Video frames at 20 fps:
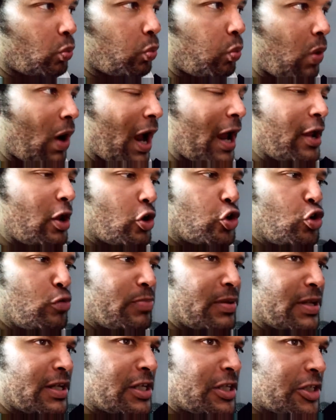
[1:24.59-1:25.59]
Why are
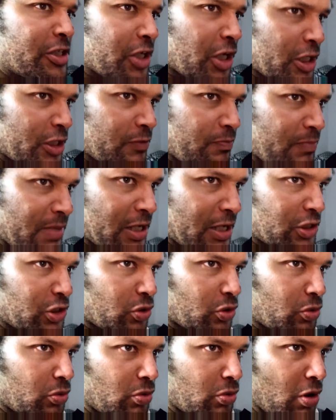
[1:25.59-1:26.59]
you being
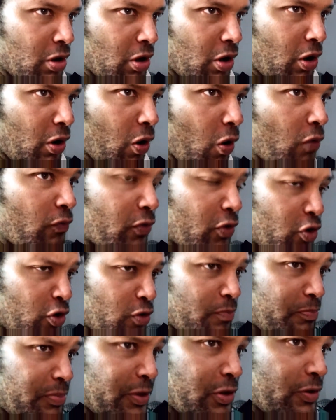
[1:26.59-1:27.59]
judgmental over
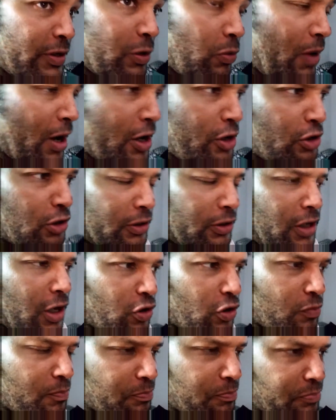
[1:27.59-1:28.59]
her beauty? Why are you looking
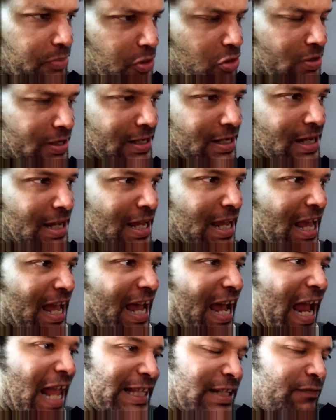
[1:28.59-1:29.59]
at her beauty
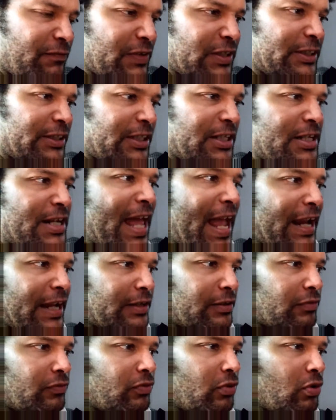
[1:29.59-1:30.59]
as if it's a
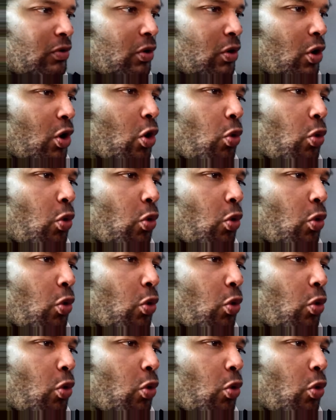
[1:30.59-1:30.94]
negative?